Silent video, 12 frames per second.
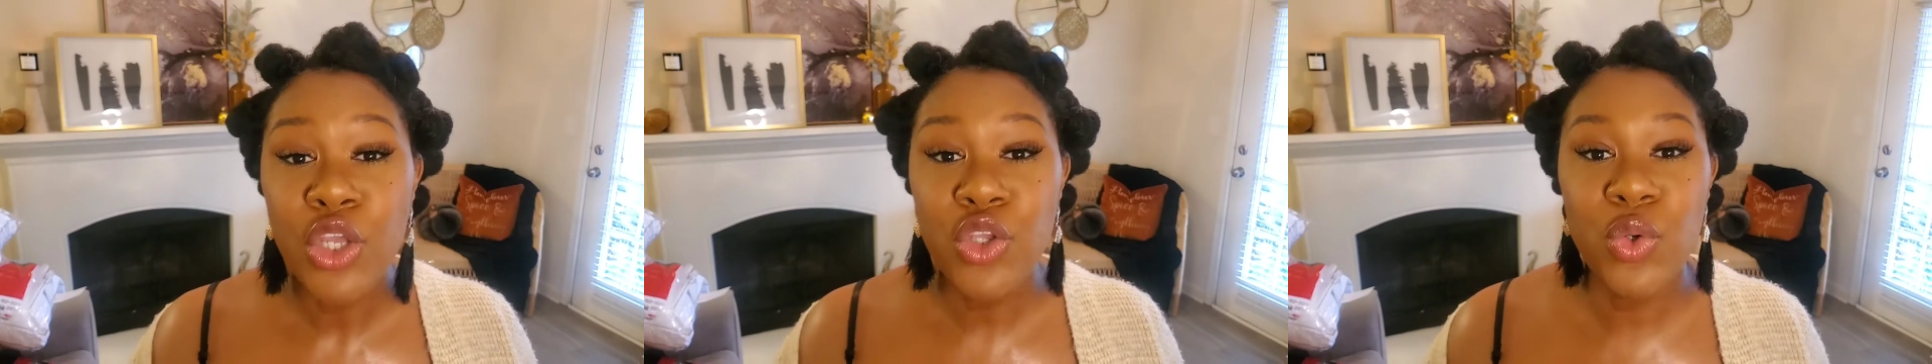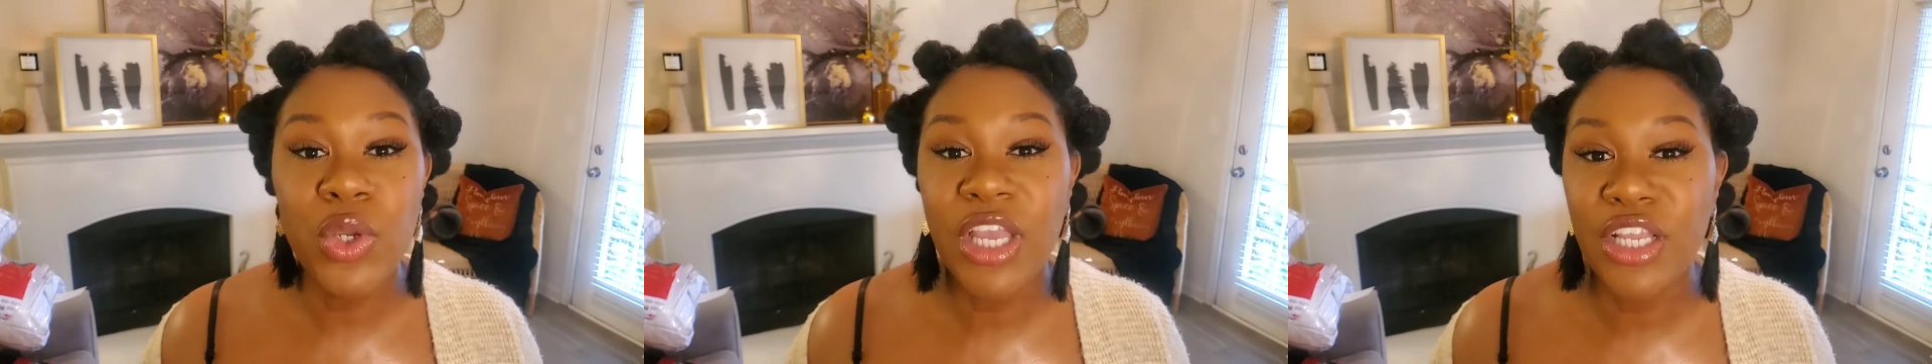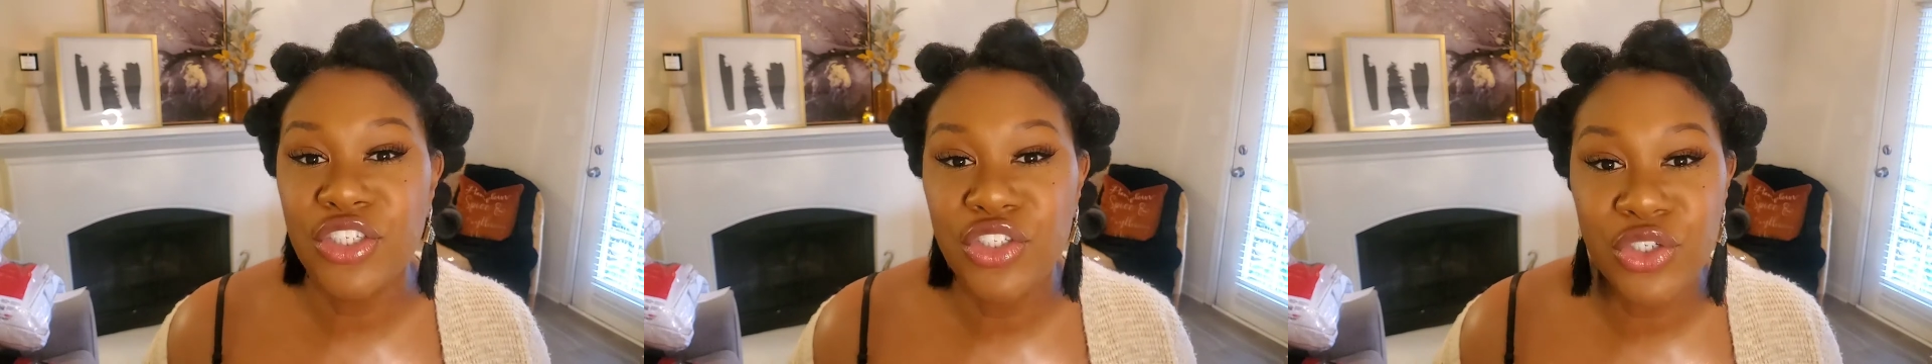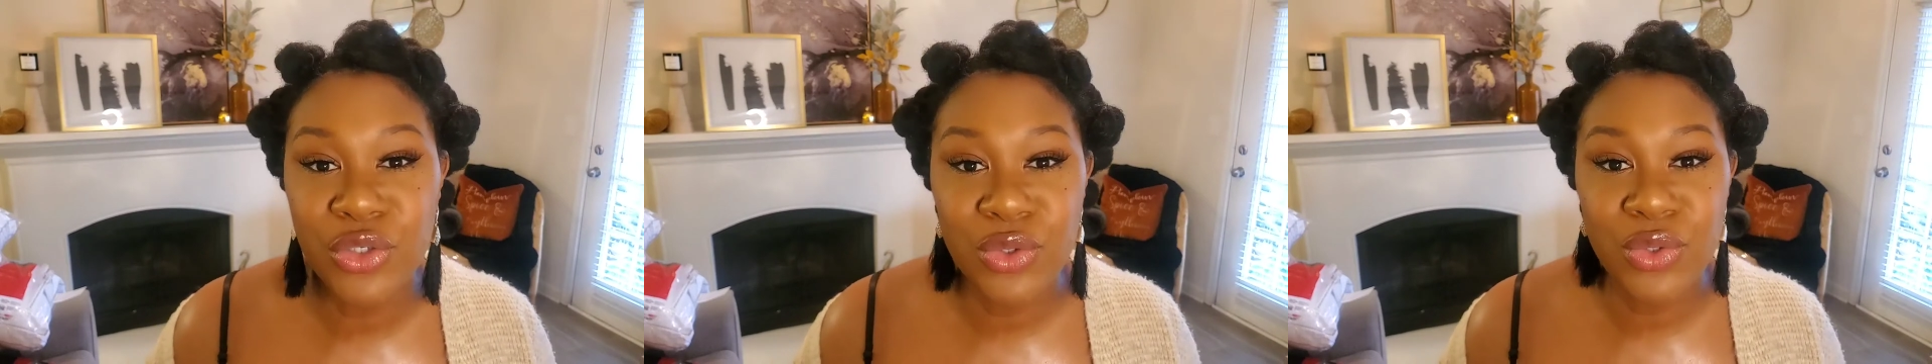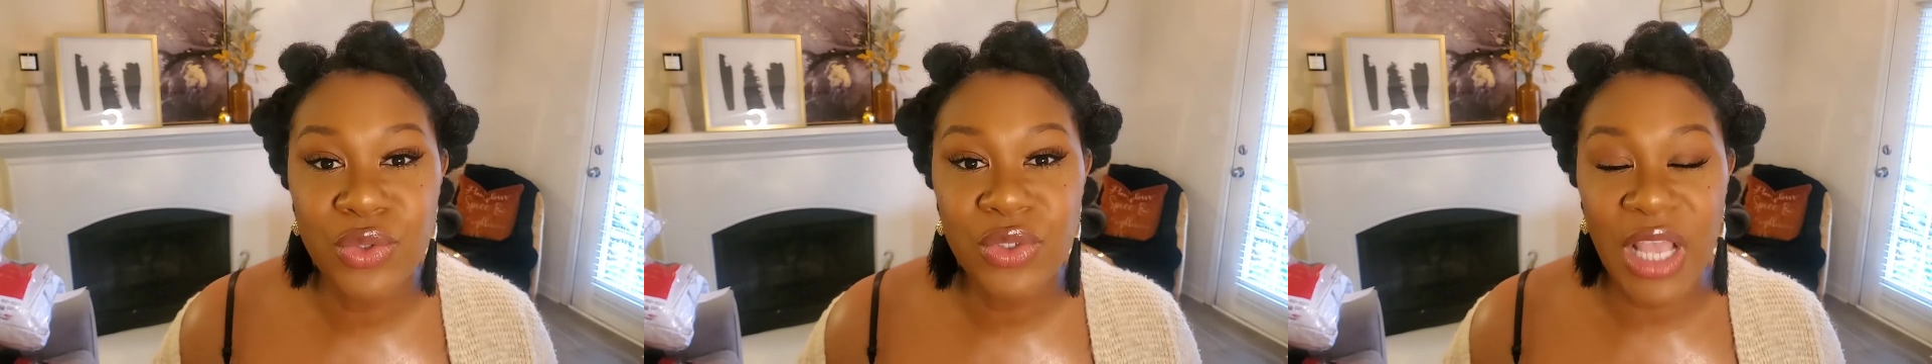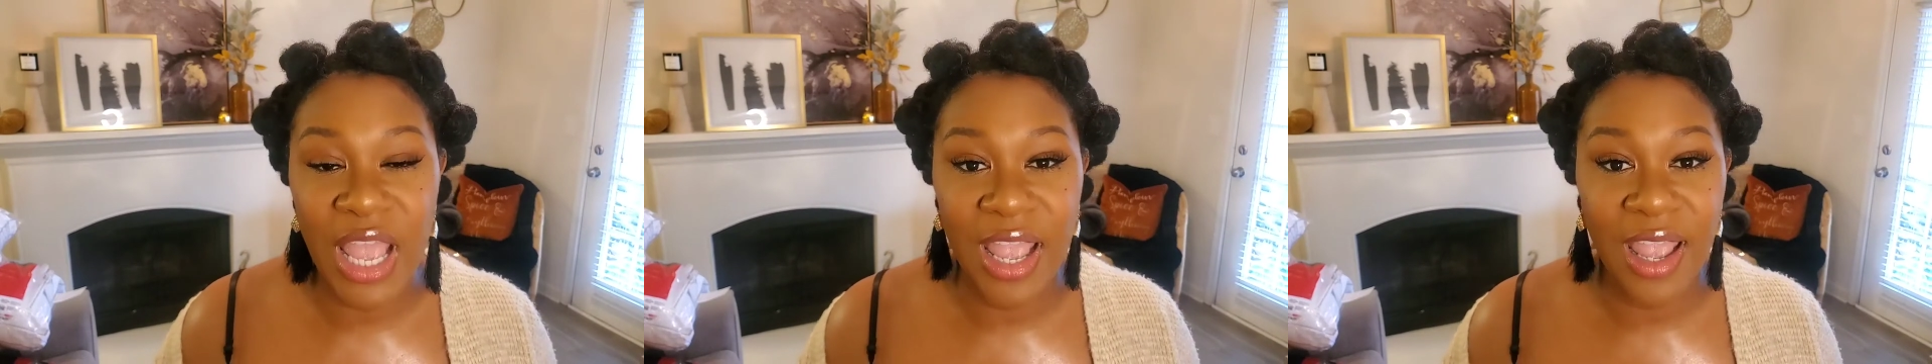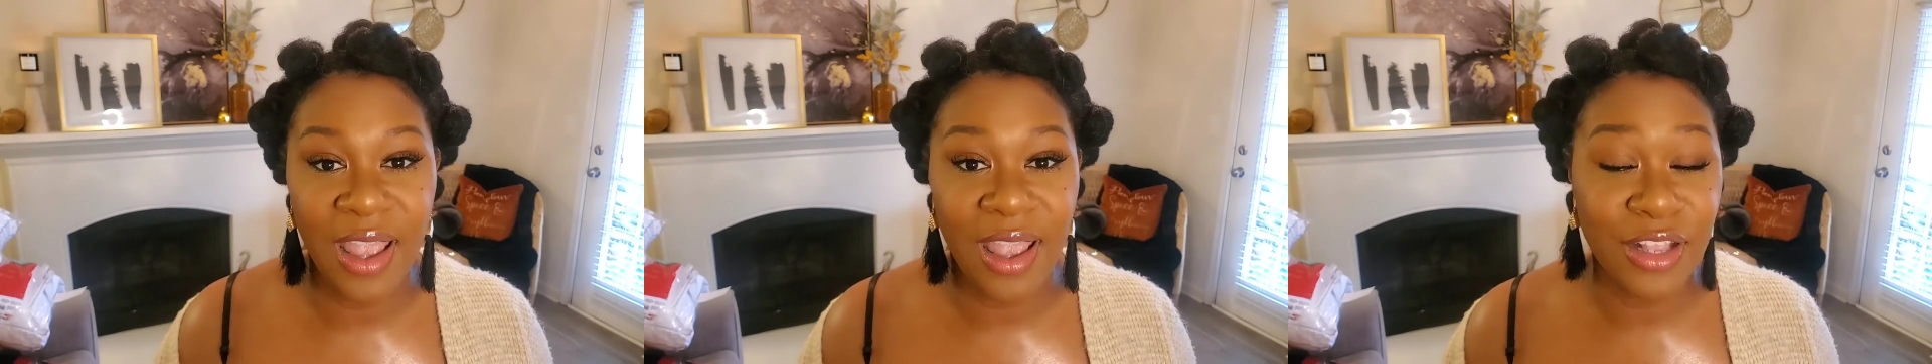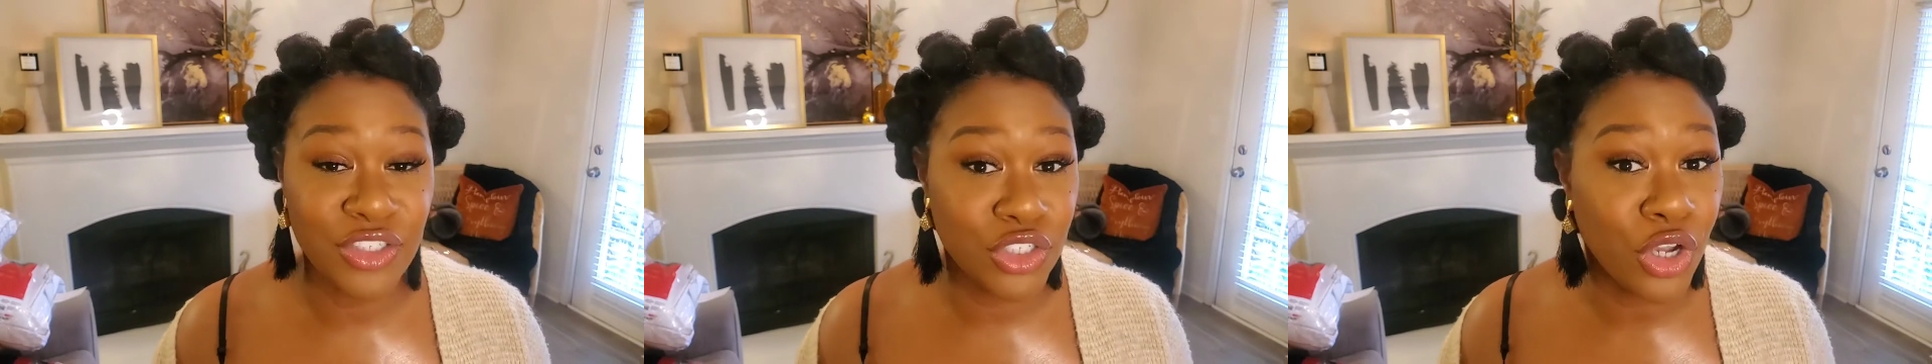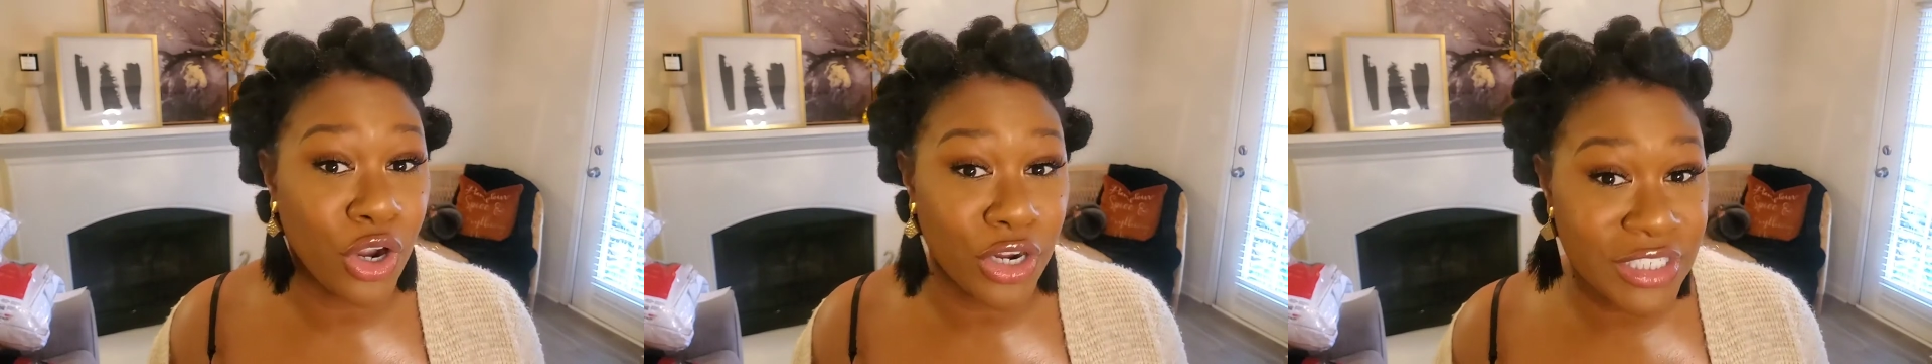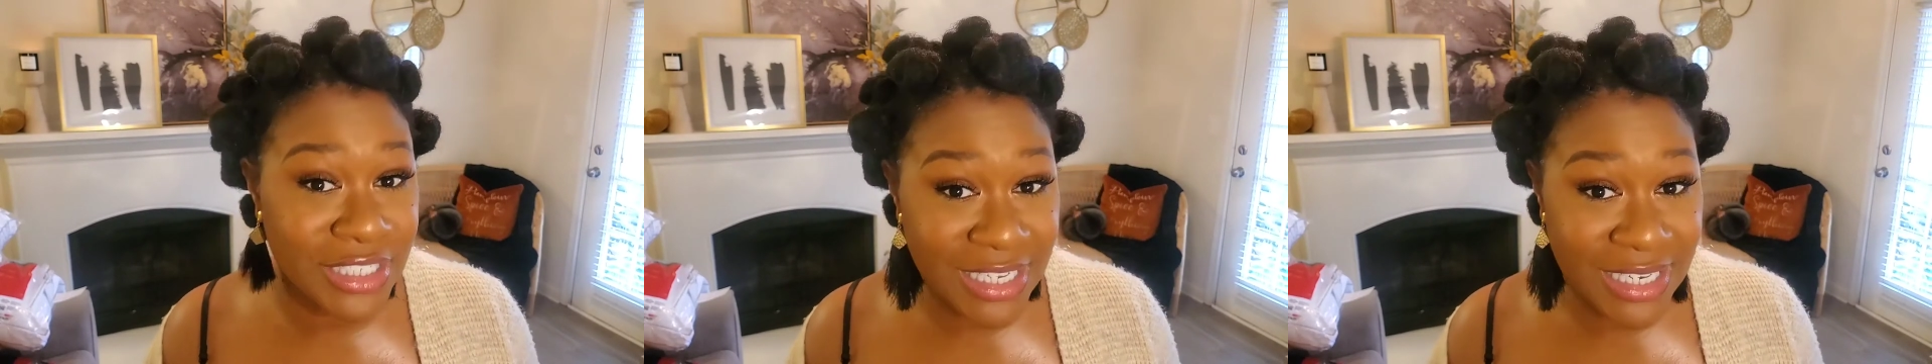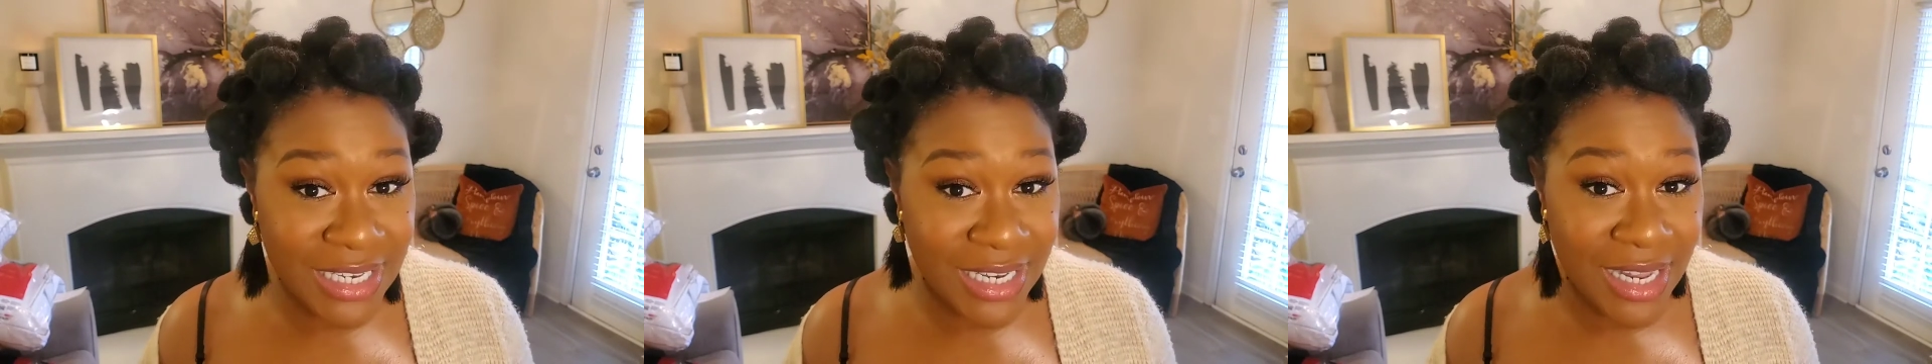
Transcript: You can choose a tartan,